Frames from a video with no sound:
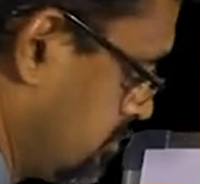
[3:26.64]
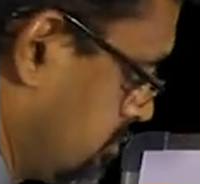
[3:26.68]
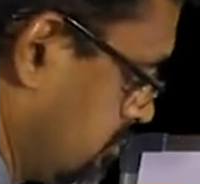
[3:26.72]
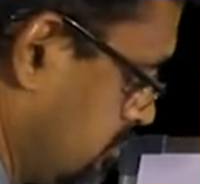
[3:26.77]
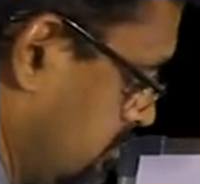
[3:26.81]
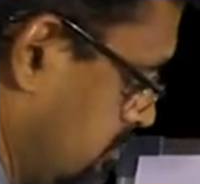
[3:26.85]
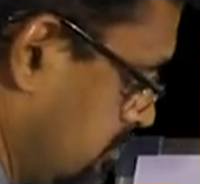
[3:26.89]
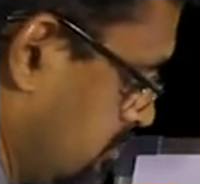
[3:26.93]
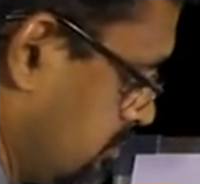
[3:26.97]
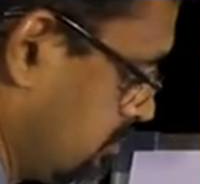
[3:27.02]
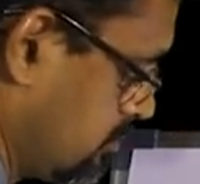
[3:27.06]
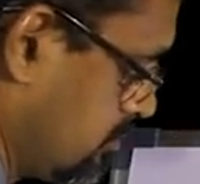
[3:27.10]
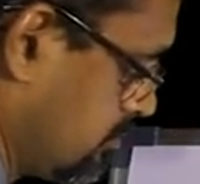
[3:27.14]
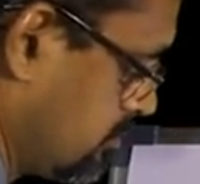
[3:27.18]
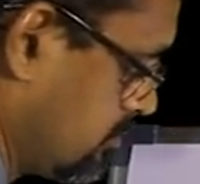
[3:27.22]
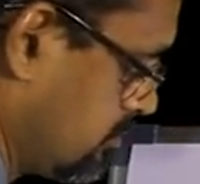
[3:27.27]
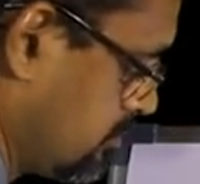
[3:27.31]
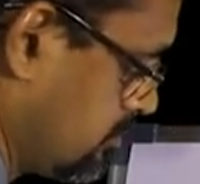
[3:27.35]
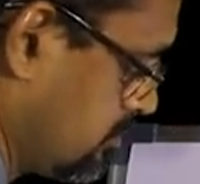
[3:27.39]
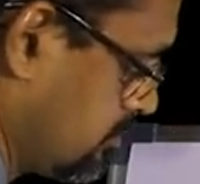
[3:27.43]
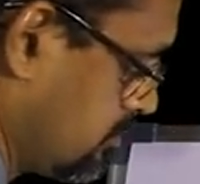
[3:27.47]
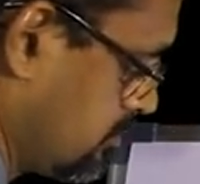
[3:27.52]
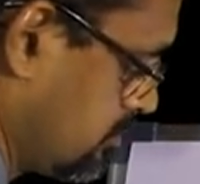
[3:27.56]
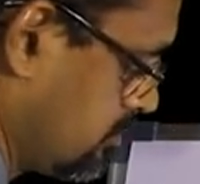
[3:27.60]

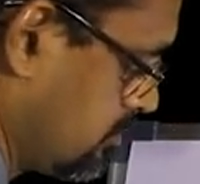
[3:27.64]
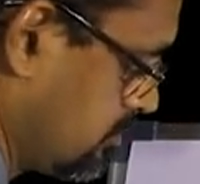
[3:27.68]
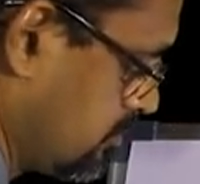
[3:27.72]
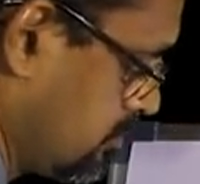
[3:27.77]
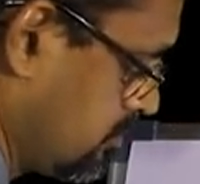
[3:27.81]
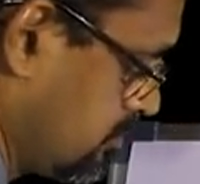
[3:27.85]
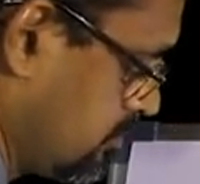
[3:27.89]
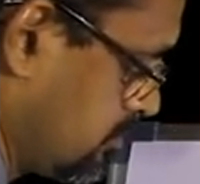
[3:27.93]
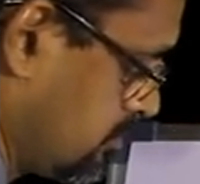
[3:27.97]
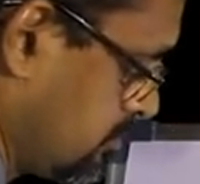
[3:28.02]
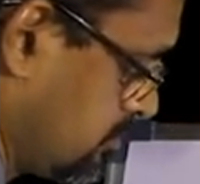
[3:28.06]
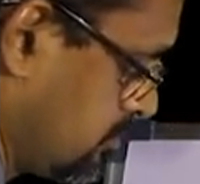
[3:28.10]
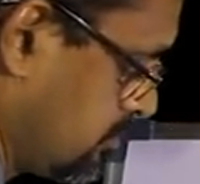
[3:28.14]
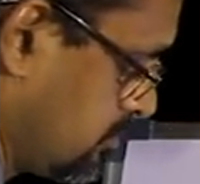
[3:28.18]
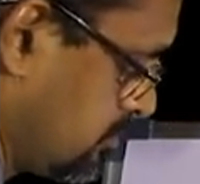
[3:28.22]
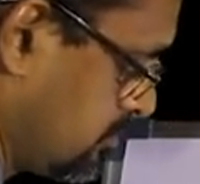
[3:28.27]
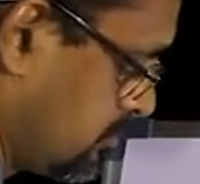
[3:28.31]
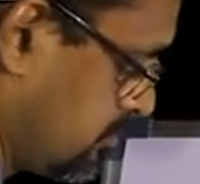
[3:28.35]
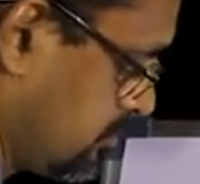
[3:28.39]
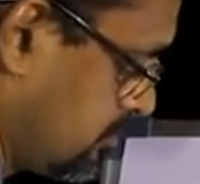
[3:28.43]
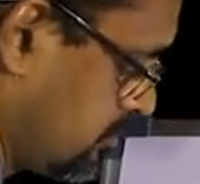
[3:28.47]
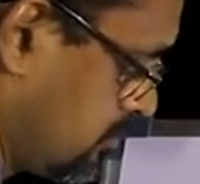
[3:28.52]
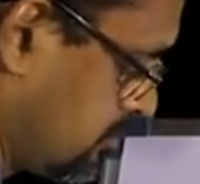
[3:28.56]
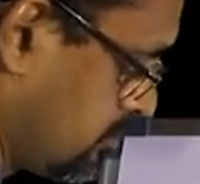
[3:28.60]

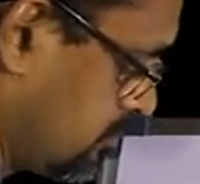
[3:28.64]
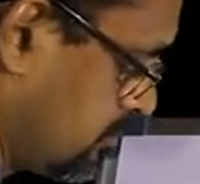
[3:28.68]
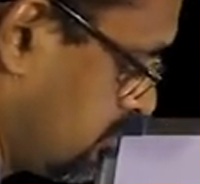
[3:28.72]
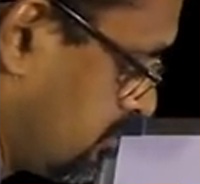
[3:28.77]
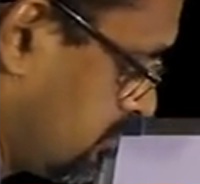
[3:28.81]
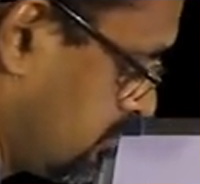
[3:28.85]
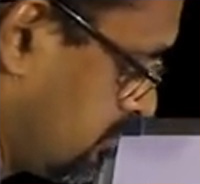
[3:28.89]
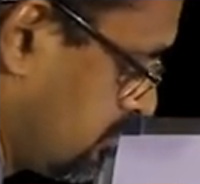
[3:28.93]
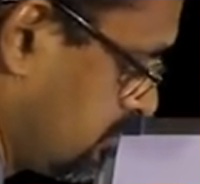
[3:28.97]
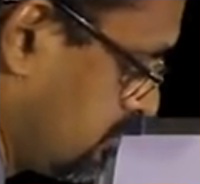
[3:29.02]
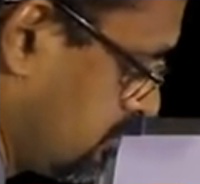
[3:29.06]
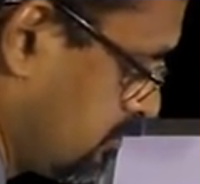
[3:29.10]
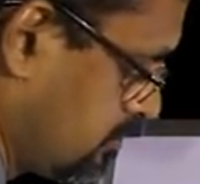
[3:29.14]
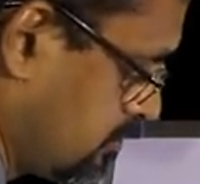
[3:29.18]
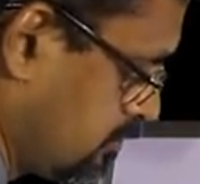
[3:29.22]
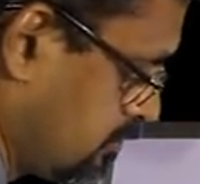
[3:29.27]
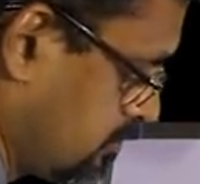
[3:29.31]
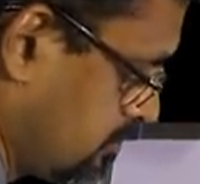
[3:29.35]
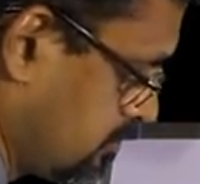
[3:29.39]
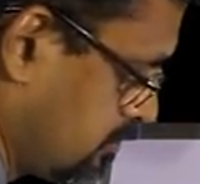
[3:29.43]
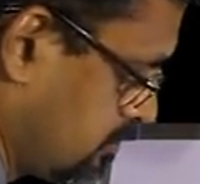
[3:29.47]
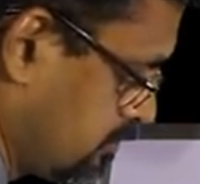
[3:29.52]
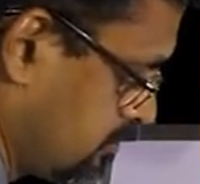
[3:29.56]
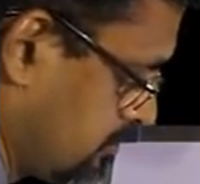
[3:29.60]

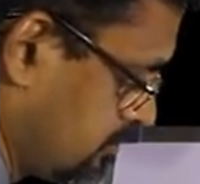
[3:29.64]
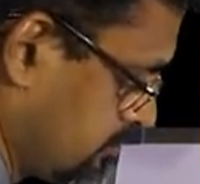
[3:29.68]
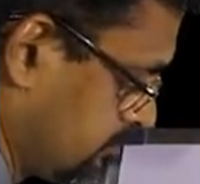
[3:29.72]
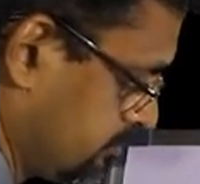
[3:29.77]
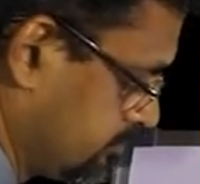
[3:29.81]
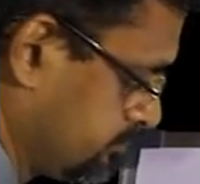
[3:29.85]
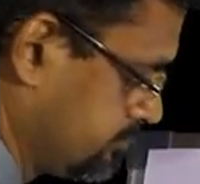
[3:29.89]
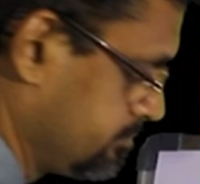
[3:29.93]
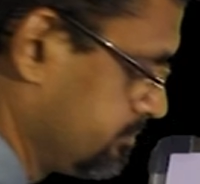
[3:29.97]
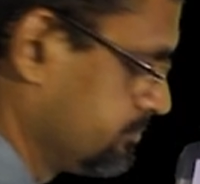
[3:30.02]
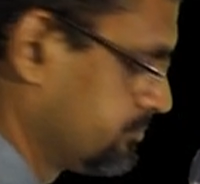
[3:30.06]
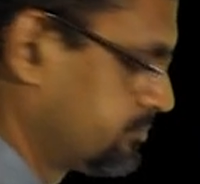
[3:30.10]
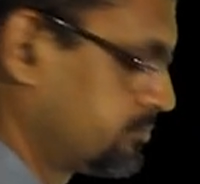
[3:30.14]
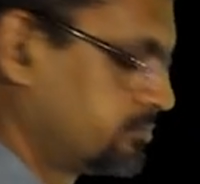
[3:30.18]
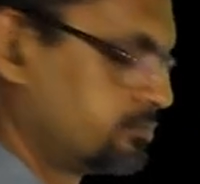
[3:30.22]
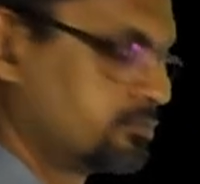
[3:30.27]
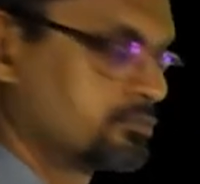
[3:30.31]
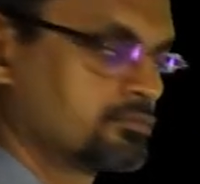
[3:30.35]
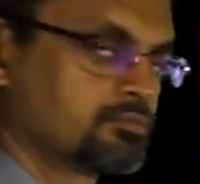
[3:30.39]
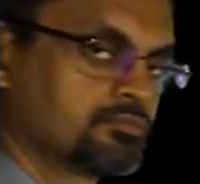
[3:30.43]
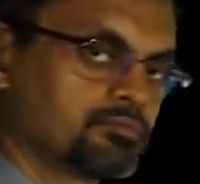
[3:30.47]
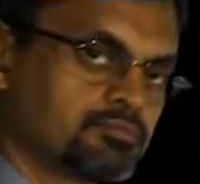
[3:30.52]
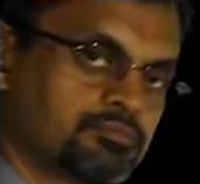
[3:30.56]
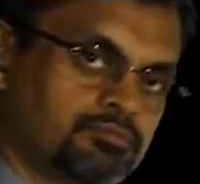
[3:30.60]

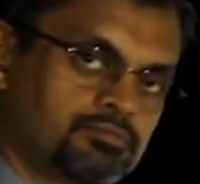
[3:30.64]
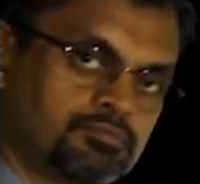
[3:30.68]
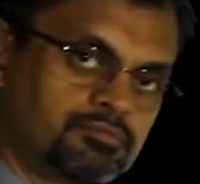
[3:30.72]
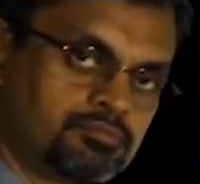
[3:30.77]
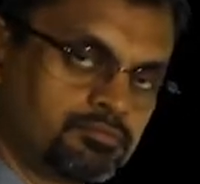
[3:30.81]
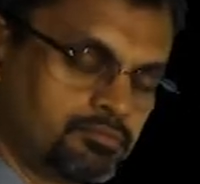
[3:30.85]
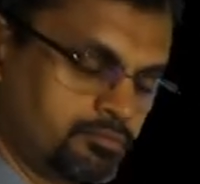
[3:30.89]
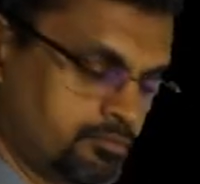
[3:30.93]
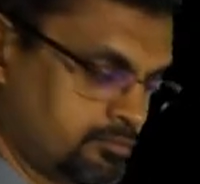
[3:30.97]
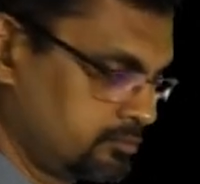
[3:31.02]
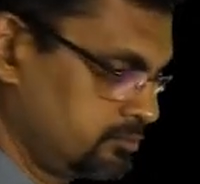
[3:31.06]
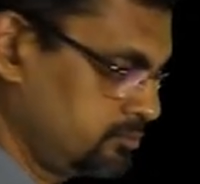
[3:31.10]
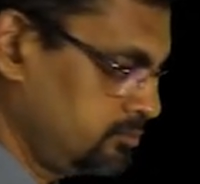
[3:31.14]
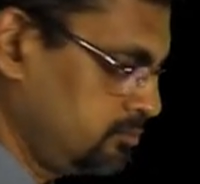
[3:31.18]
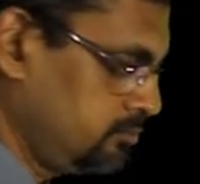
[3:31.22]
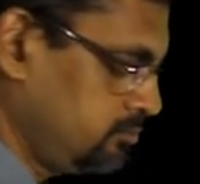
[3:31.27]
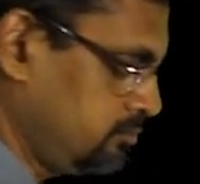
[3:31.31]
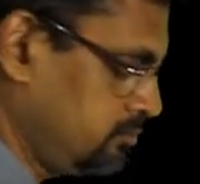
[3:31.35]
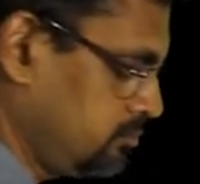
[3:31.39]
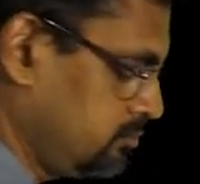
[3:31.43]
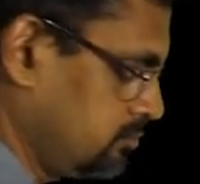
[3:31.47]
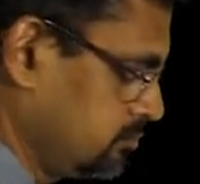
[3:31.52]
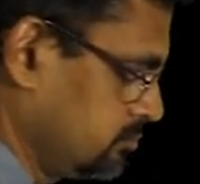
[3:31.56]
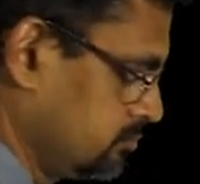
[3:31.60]

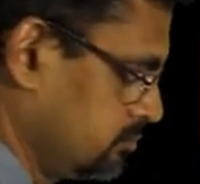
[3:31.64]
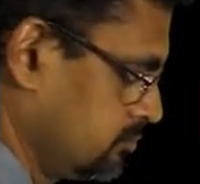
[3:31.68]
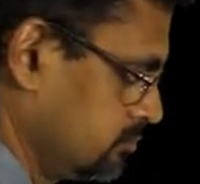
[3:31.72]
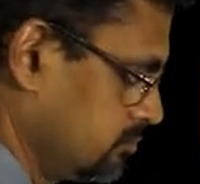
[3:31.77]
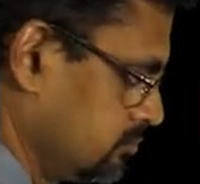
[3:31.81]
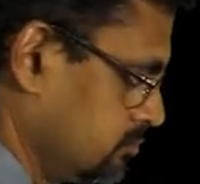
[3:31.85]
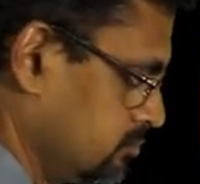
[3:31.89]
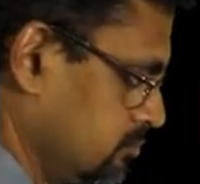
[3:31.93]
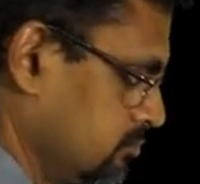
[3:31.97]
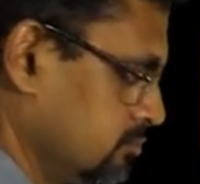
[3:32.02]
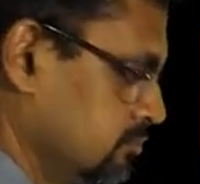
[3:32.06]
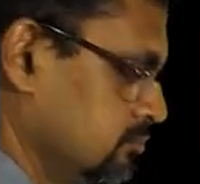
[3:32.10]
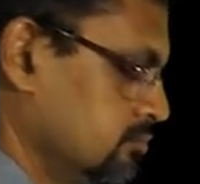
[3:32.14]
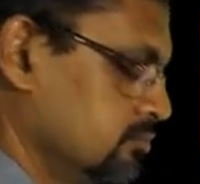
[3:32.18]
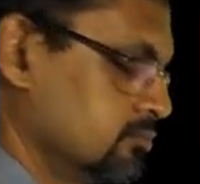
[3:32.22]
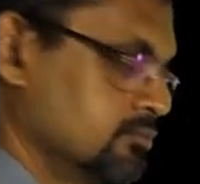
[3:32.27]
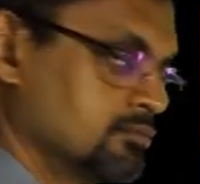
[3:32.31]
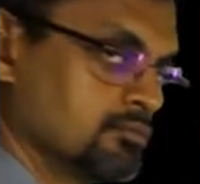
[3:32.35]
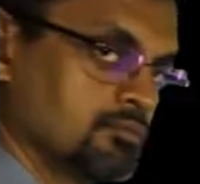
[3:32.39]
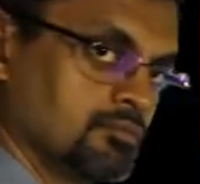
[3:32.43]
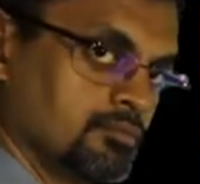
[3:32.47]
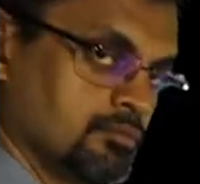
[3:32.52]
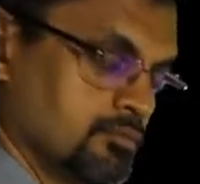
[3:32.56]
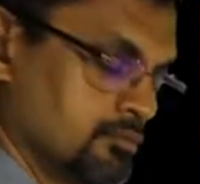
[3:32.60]

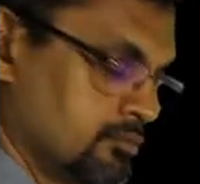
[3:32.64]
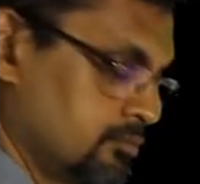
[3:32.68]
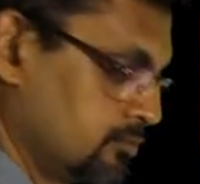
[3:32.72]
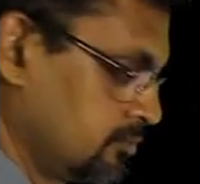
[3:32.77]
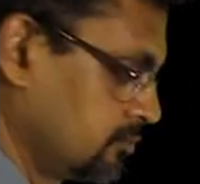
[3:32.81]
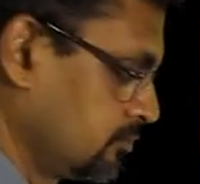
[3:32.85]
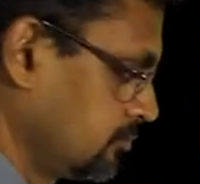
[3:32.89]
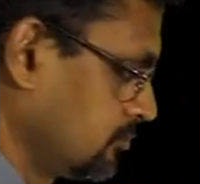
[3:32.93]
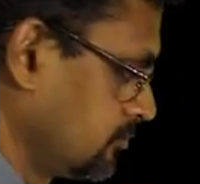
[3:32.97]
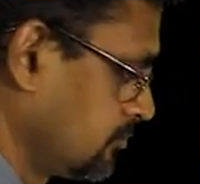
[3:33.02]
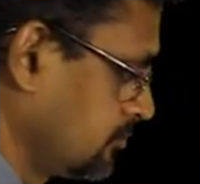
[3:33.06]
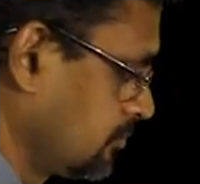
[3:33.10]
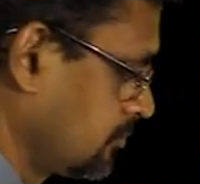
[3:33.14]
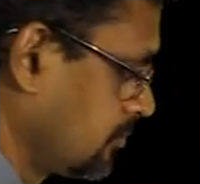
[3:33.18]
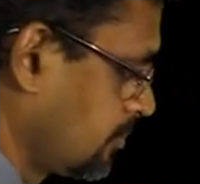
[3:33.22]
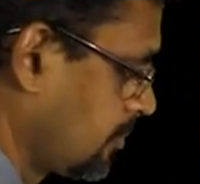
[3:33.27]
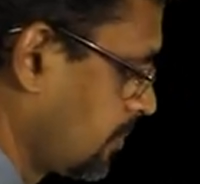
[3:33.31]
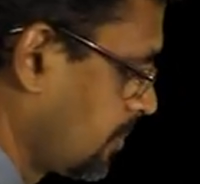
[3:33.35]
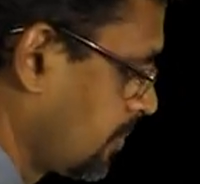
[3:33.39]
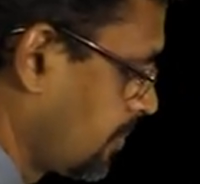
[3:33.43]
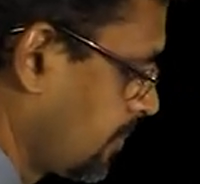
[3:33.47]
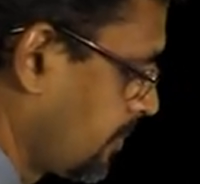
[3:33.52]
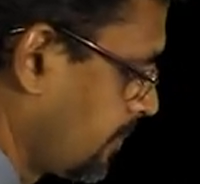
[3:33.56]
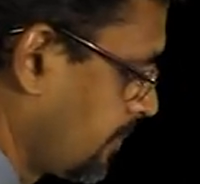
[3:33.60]

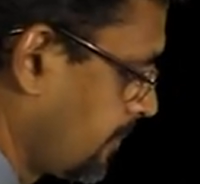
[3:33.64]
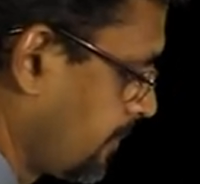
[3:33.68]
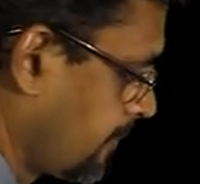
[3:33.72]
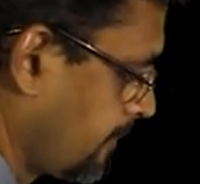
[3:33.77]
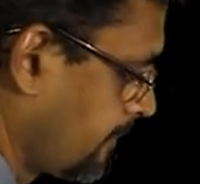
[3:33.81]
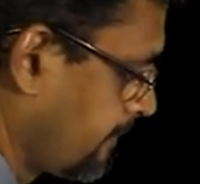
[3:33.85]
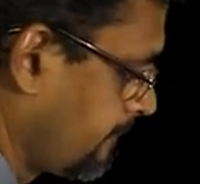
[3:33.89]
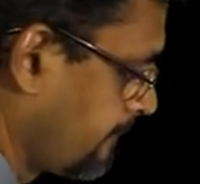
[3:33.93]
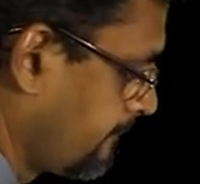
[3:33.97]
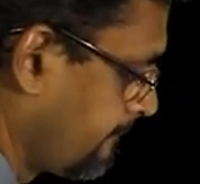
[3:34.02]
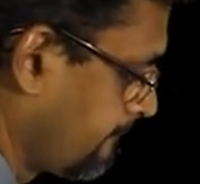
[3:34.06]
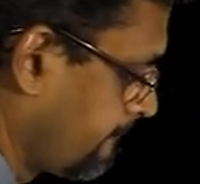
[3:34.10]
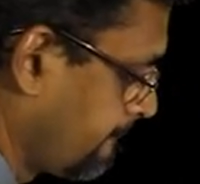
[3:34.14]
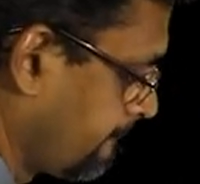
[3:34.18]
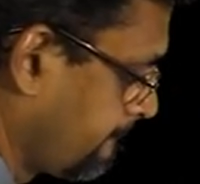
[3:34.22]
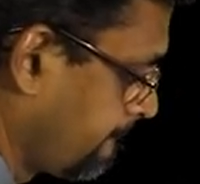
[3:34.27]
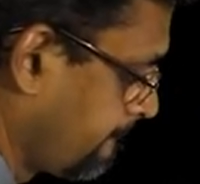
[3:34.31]
No one is speaking in this clip.